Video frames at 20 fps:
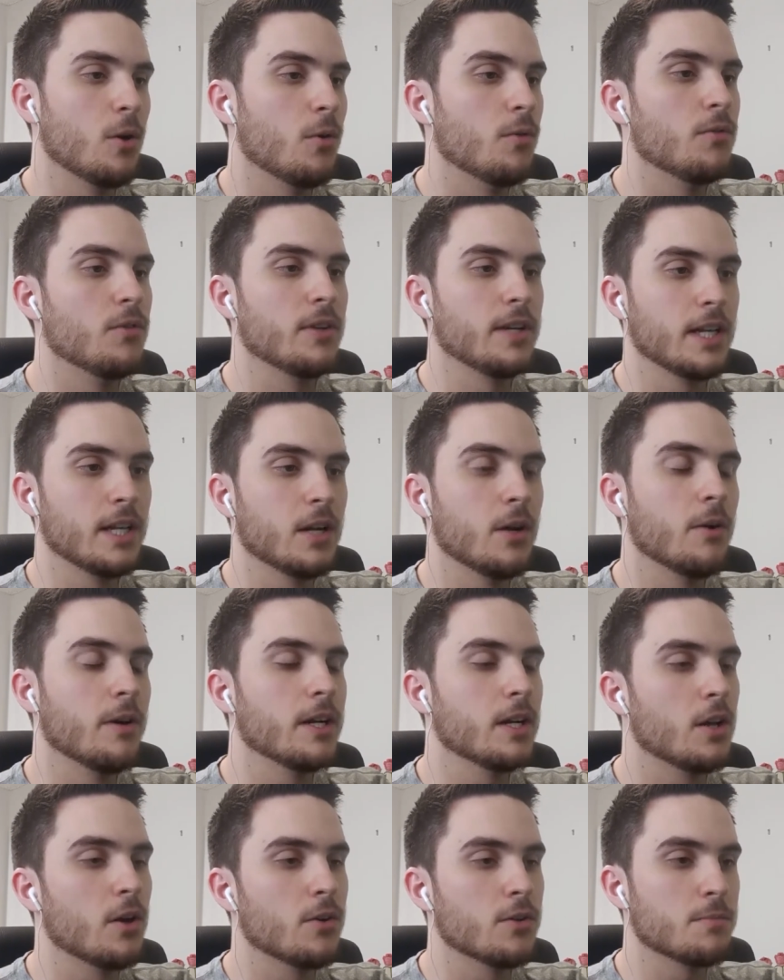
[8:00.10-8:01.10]
hopefully,
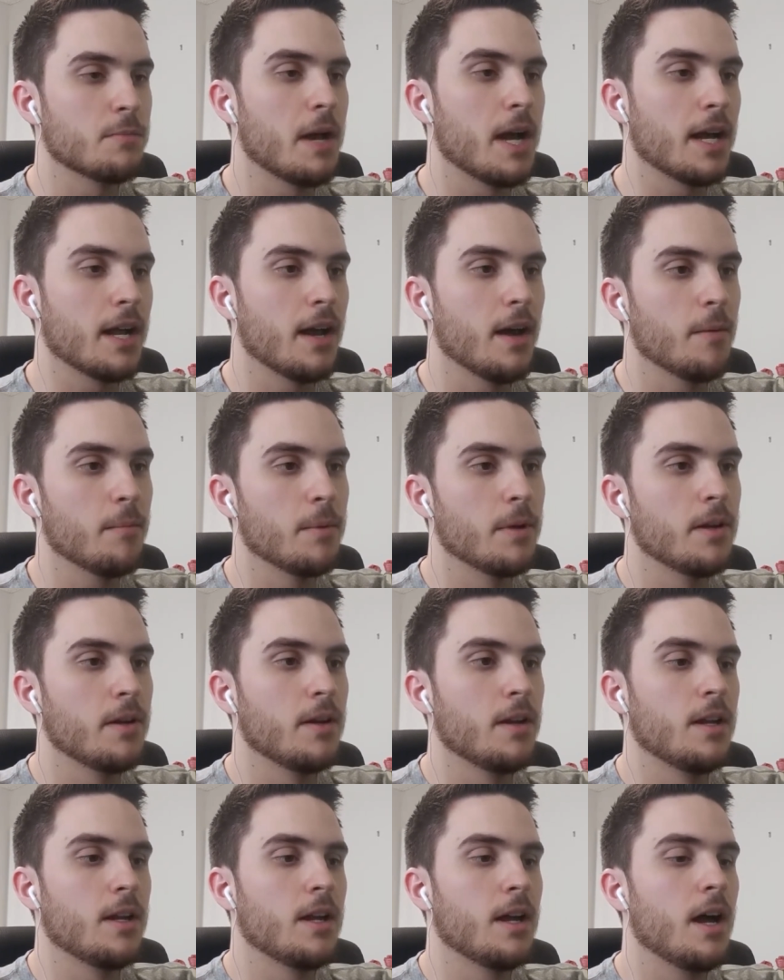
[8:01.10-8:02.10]
it goes back up.
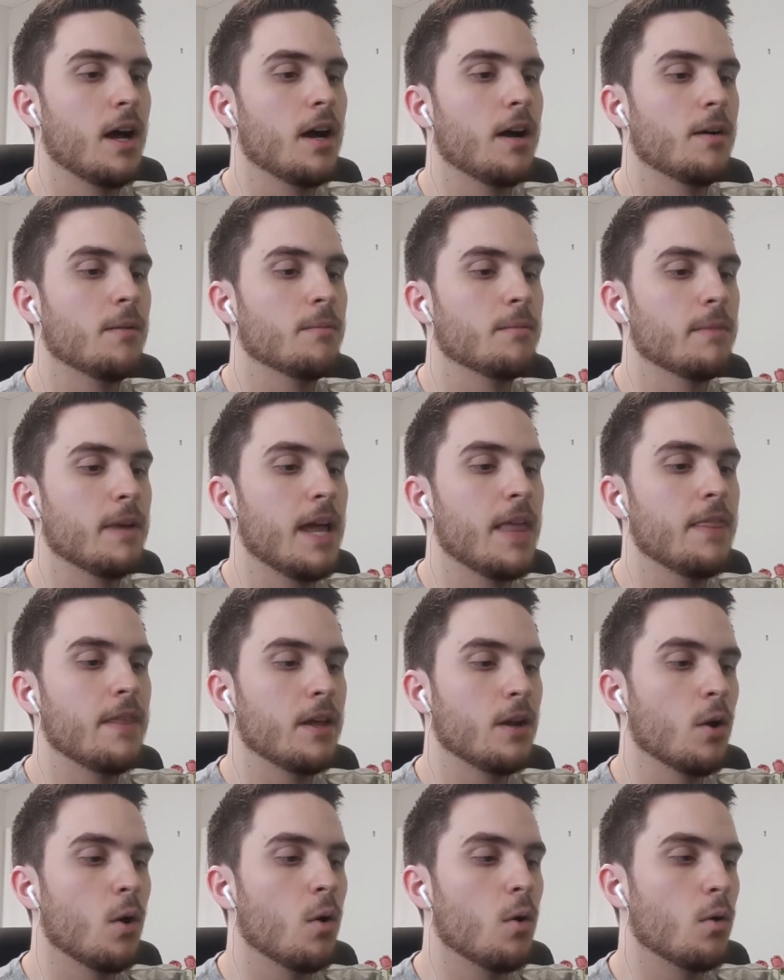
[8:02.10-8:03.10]
And
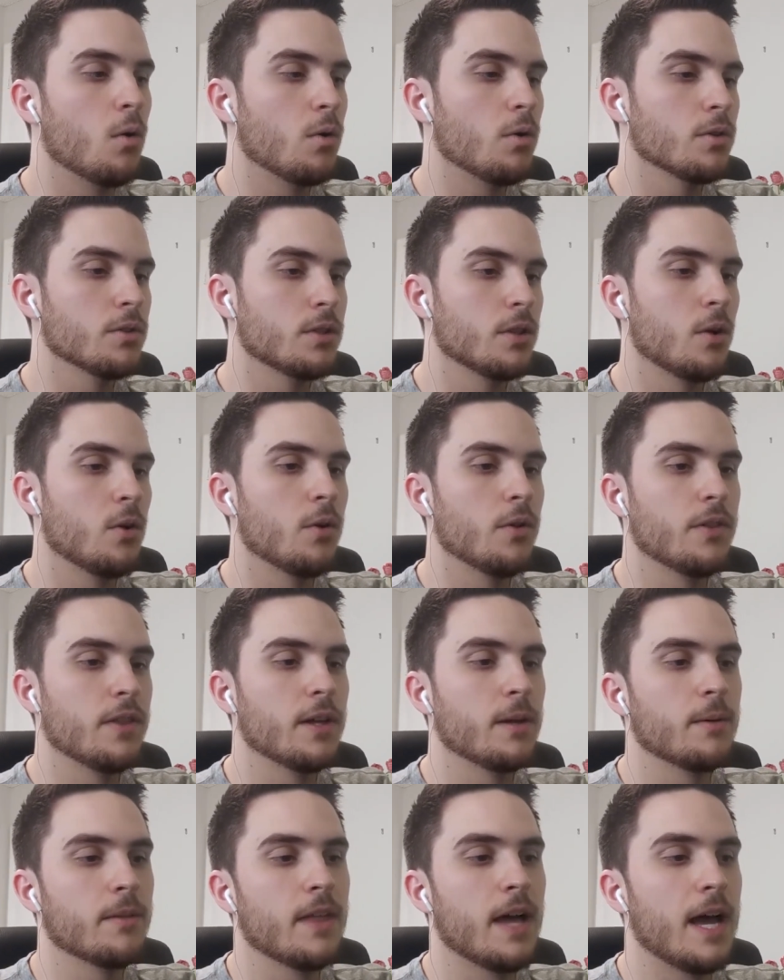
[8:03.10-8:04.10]
then hold, the whole
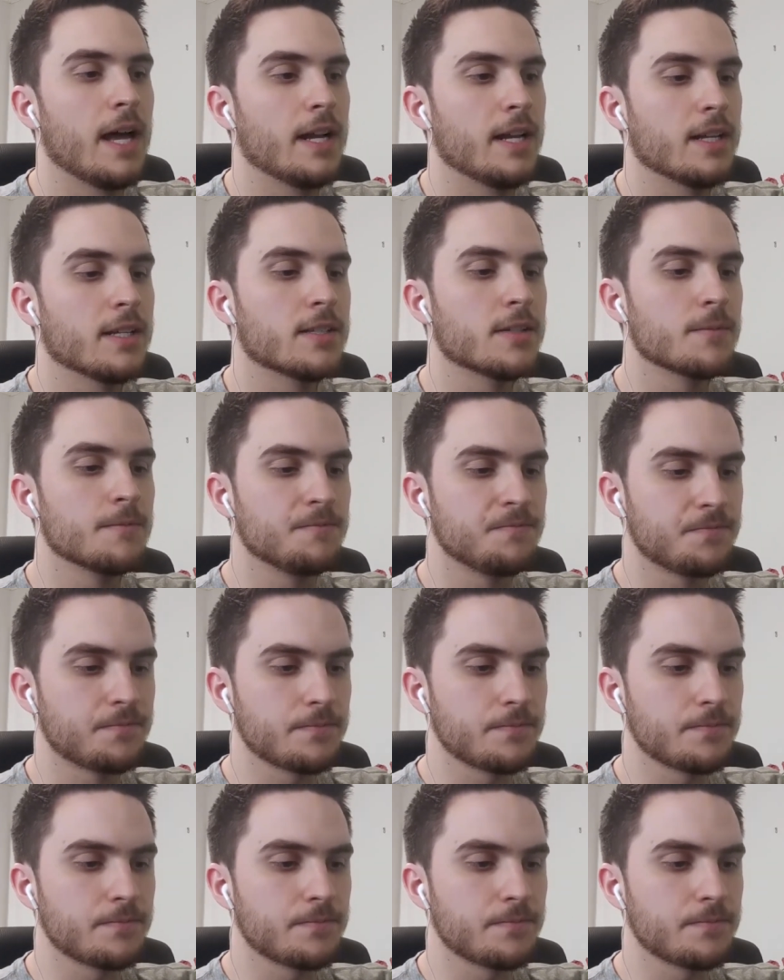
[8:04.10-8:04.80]
thing with that is,